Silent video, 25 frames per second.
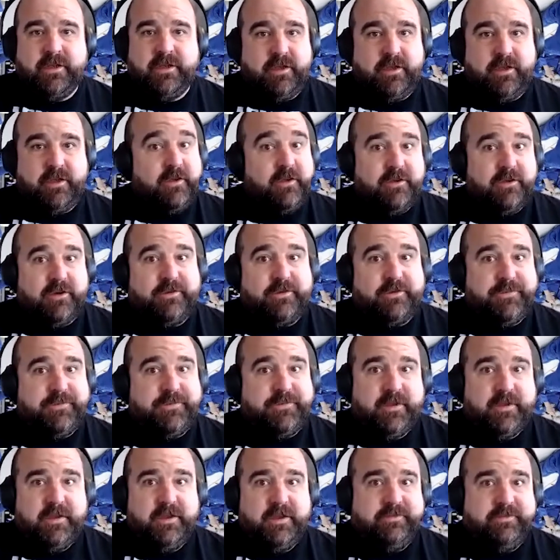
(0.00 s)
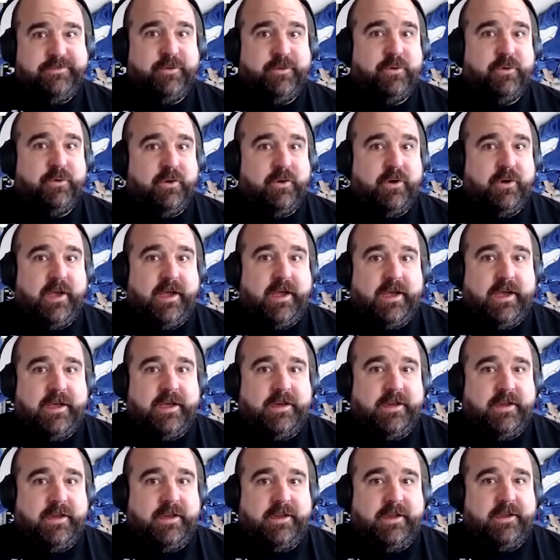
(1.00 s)
cutoffs for
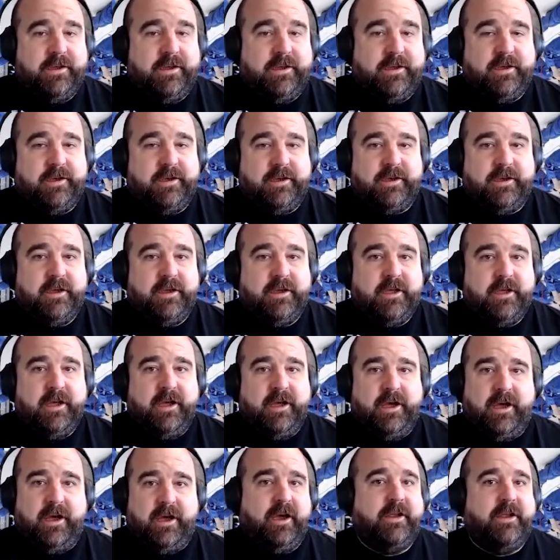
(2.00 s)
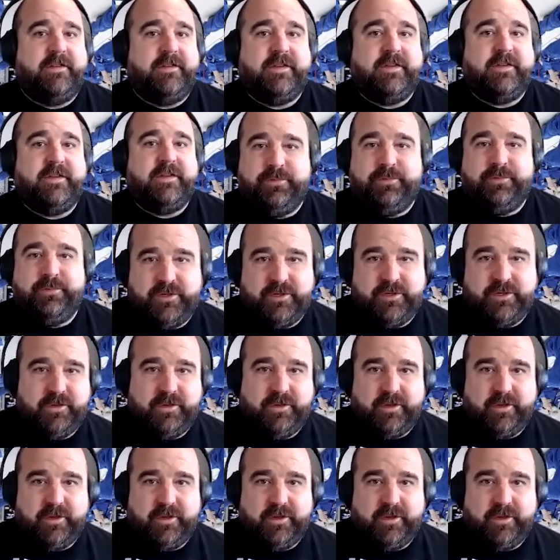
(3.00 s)
any high temperature